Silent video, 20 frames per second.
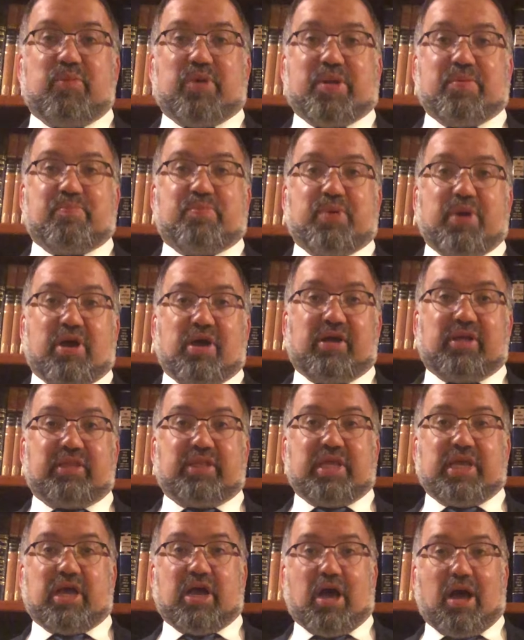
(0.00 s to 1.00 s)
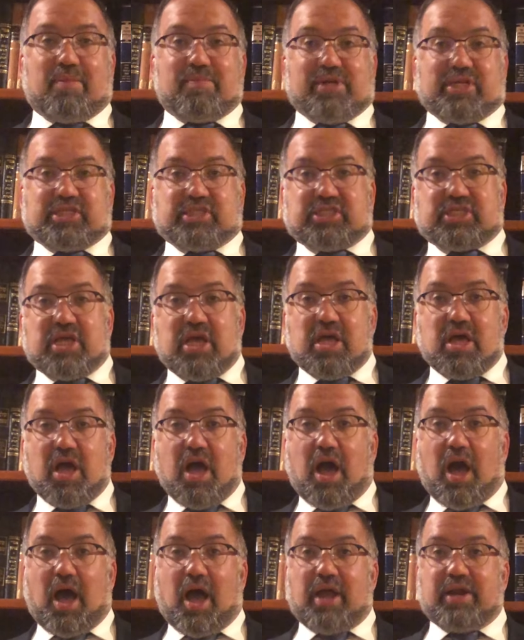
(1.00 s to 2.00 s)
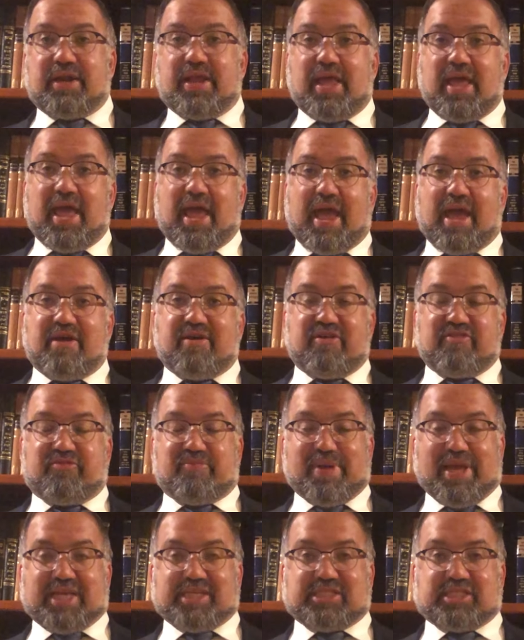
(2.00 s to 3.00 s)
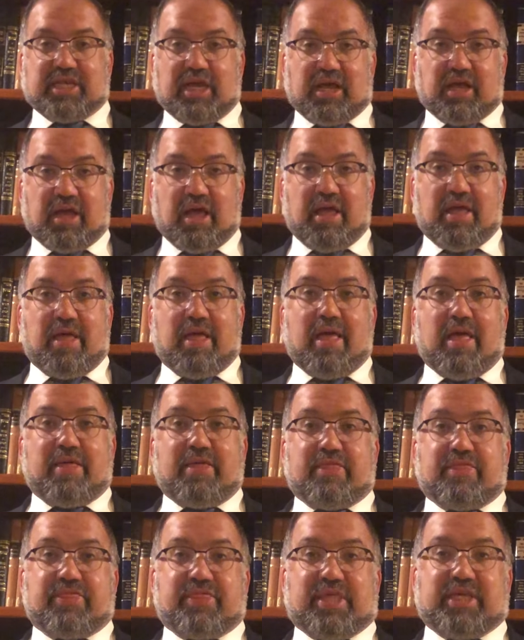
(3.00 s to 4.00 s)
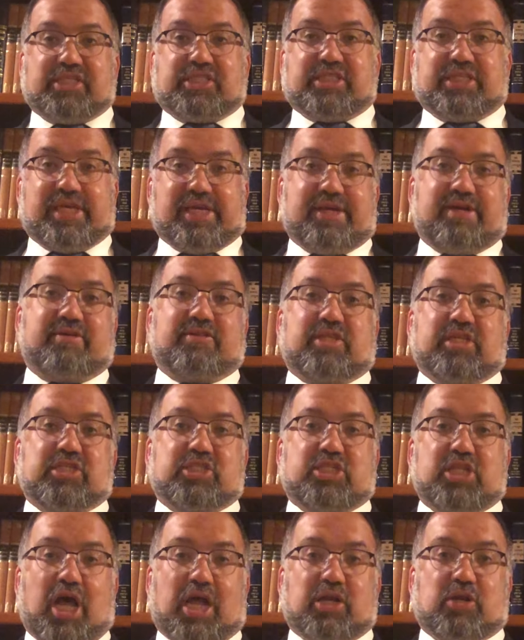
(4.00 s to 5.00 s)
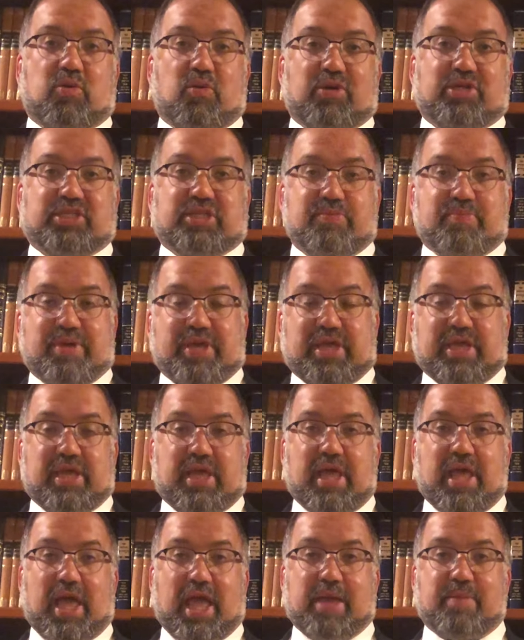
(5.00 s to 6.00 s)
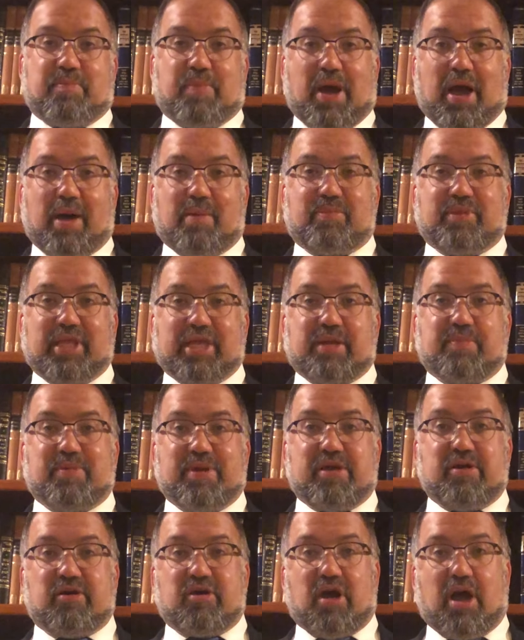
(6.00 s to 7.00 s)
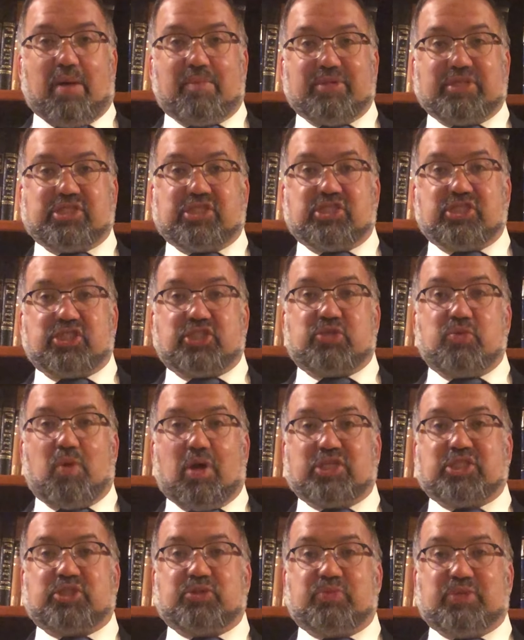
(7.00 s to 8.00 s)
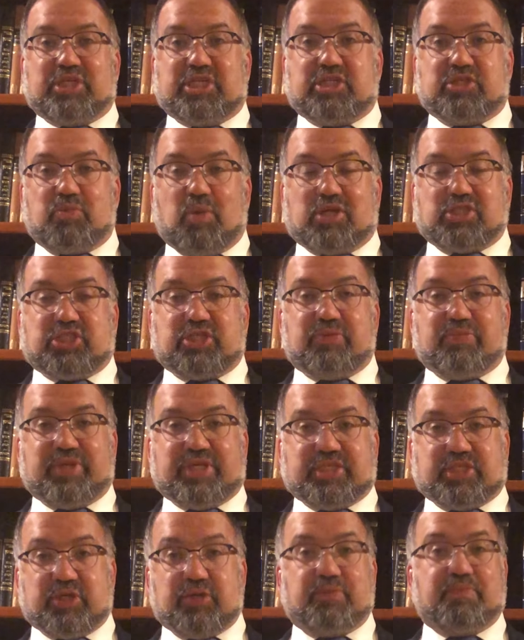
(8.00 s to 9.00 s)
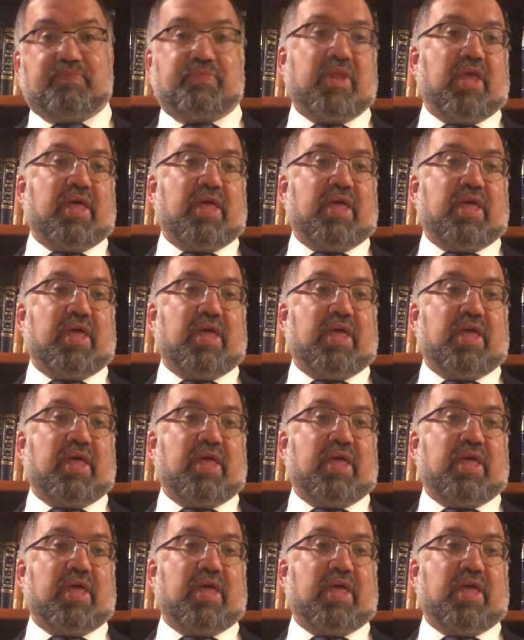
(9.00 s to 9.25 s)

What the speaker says: we burn the chametz on Erev Pesach. This year is not going to be a public Biur Chametz, so what should we do?